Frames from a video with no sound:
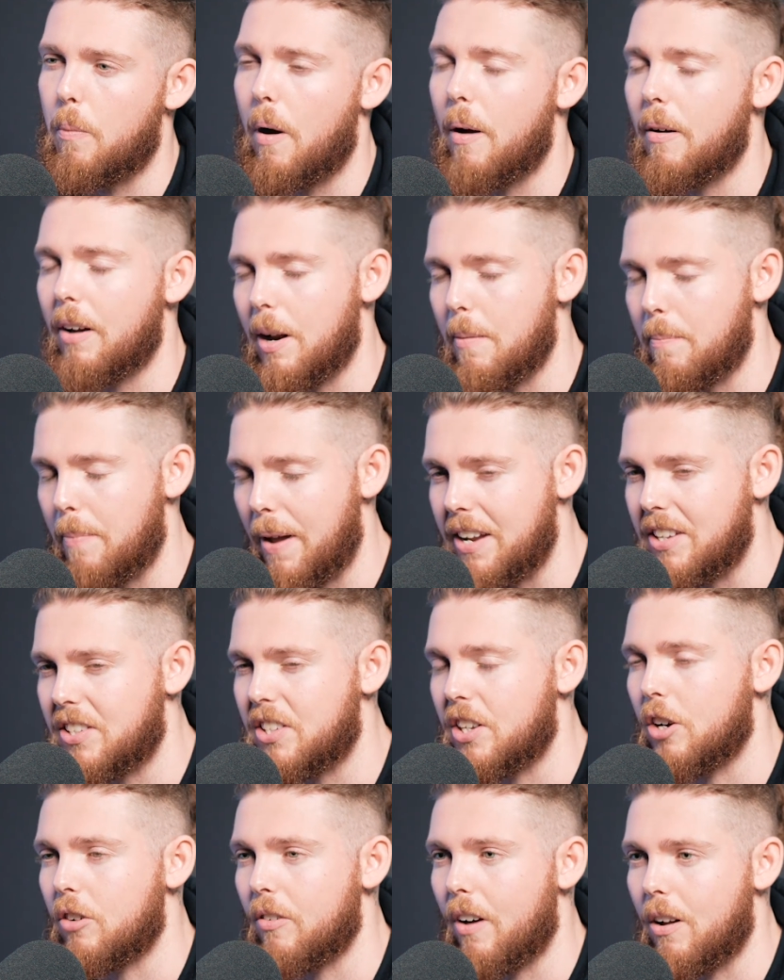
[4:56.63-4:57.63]
But I'm gonna base
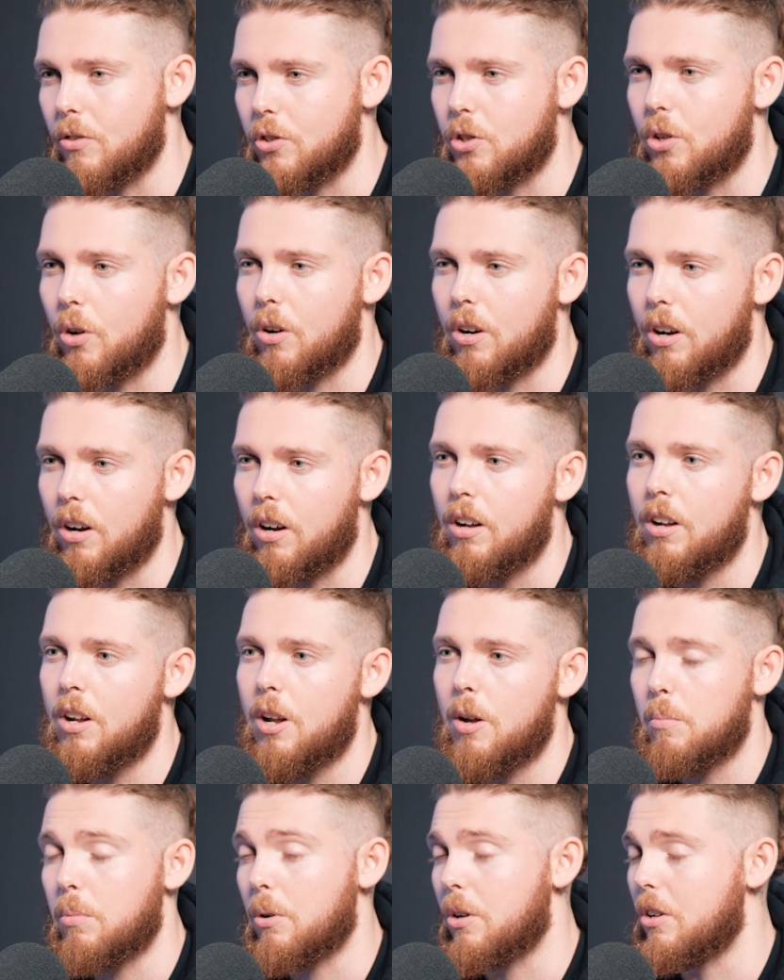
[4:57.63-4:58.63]
it around soccer
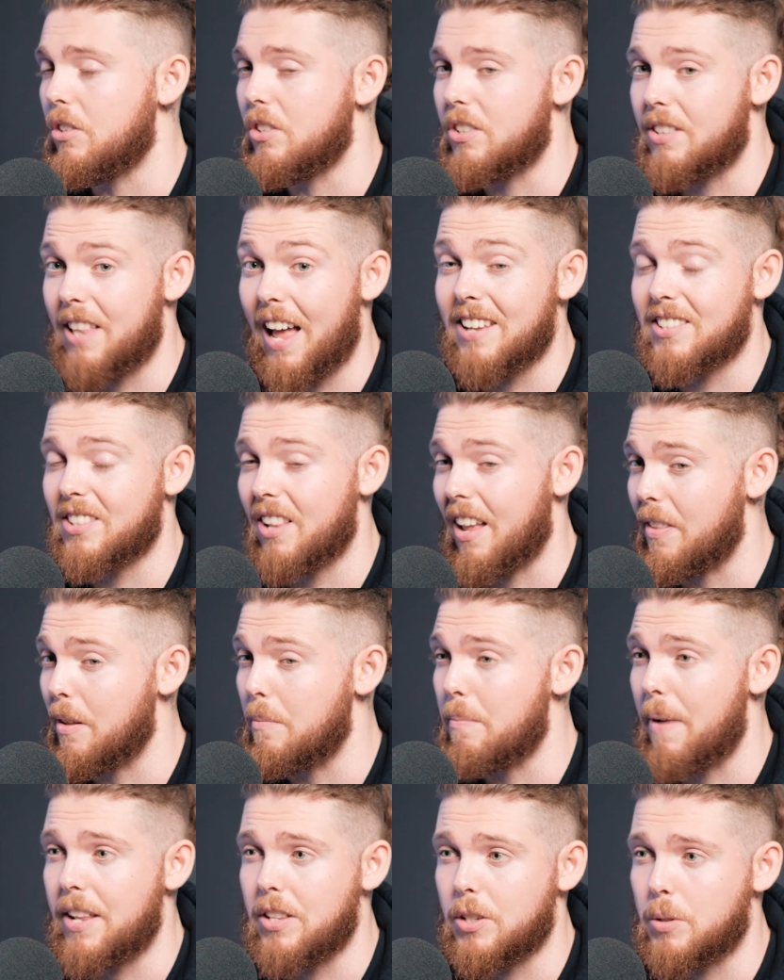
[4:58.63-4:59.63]
because that's like the
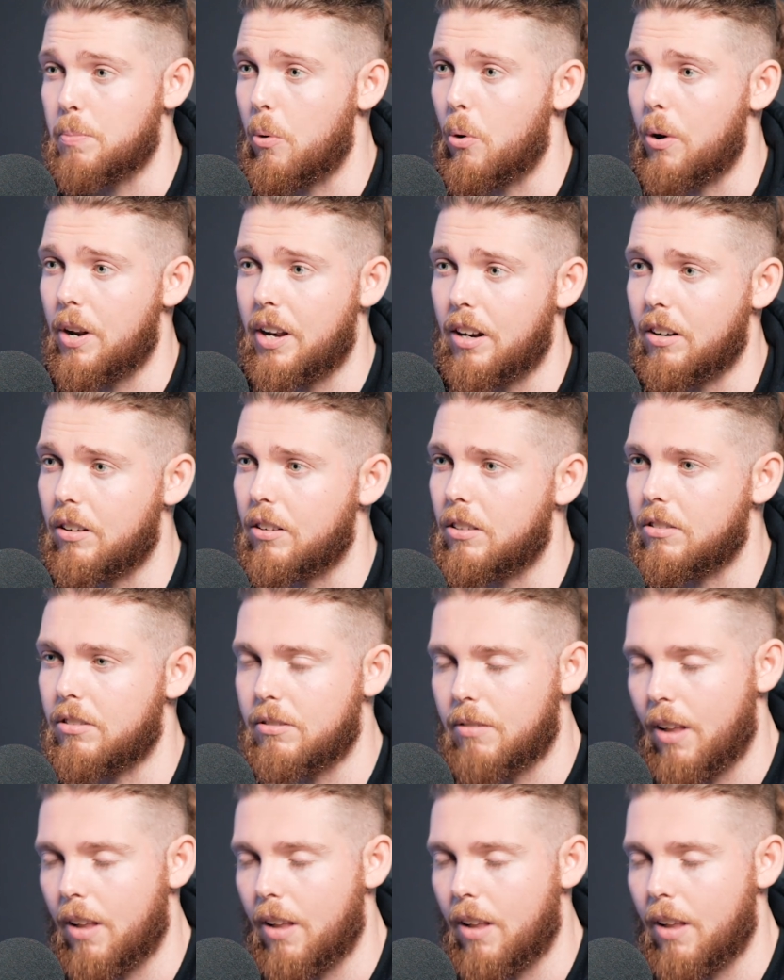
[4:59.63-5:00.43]
main sport in England.